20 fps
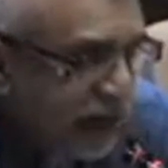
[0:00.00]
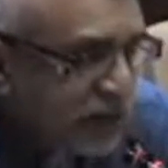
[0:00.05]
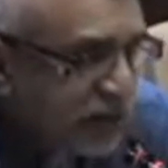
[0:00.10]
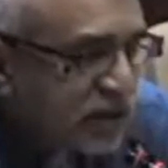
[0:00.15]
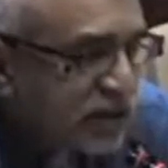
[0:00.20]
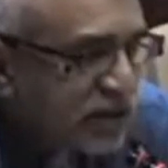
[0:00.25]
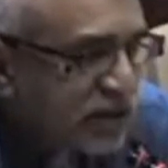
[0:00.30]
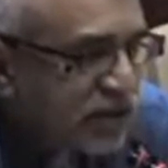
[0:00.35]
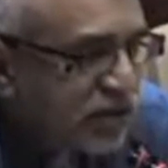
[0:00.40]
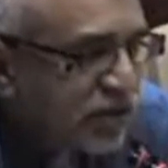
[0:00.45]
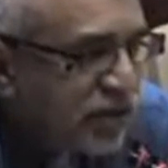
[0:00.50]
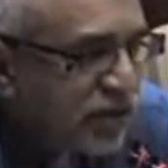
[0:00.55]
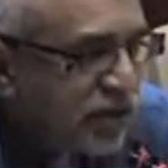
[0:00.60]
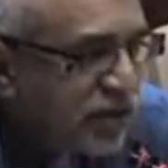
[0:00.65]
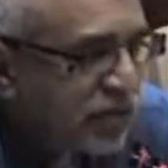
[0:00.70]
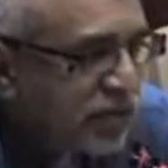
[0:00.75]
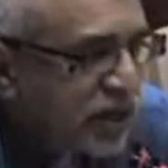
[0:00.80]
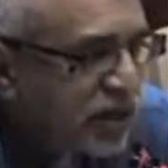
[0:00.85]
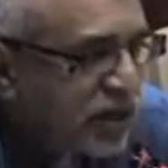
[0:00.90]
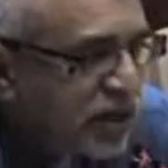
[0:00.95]
stream
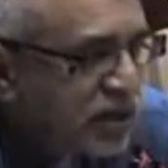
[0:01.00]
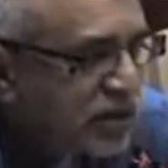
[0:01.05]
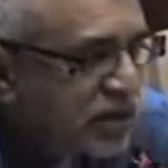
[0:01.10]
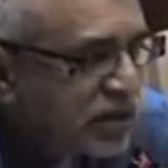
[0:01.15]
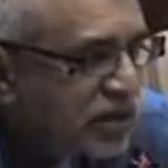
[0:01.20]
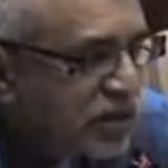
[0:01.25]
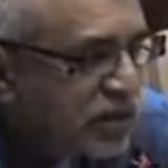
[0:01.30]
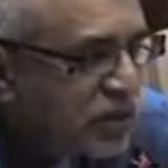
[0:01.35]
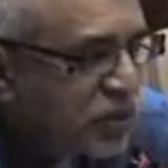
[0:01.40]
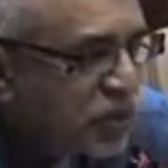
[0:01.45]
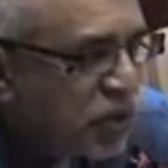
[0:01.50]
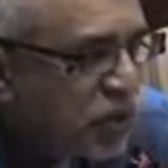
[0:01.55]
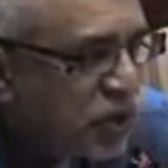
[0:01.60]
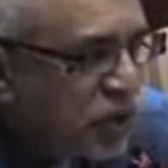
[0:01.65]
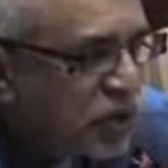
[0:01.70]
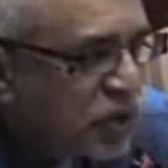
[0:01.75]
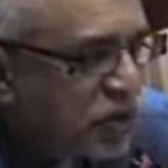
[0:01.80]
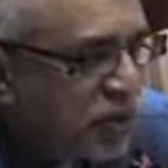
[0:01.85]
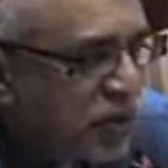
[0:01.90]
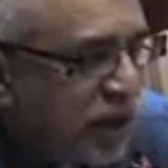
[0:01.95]
is what
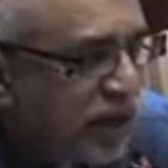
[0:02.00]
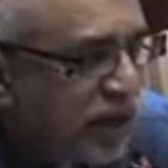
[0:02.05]
you might